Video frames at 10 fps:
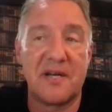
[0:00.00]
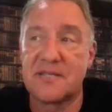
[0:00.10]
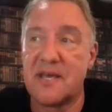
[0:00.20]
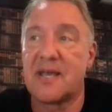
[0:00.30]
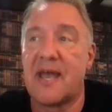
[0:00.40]
I
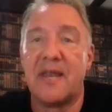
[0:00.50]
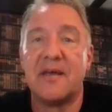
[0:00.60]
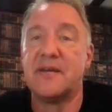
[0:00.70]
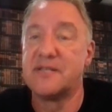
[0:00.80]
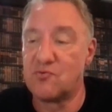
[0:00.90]
say again,
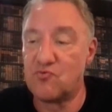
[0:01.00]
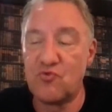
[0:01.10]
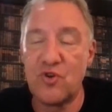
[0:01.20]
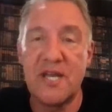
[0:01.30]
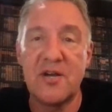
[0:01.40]
is a
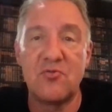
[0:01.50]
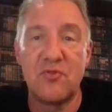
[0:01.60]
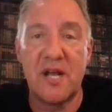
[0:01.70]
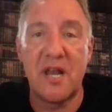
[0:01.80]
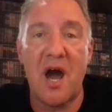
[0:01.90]
real,
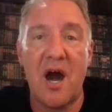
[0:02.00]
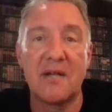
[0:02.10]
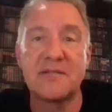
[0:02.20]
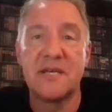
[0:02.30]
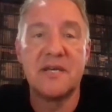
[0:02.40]
real
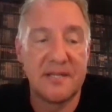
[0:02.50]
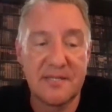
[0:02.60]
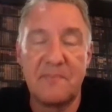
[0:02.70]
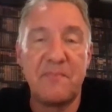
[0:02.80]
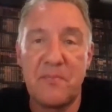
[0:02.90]
art. And
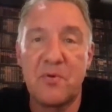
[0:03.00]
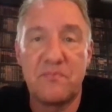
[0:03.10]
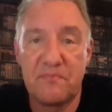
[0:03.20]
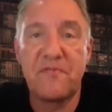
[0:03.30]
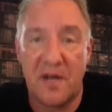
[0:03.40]
some people
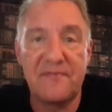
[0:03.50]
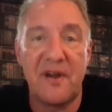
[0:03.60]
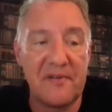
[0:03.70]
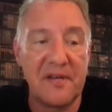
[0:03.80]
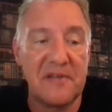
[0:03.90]
find it
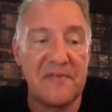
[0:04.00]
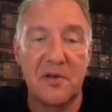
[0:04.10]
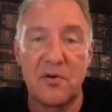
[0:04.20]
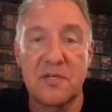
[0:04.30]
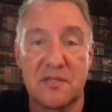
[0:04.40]
very, very
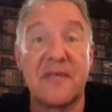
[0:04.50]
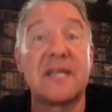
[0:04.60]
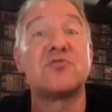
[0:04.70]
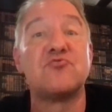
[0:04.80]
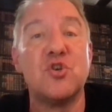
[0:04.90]
difficult because they
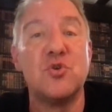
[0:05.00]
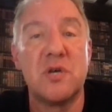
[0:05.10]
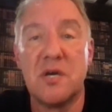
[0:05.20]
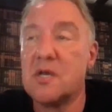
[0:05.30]
think it's rude.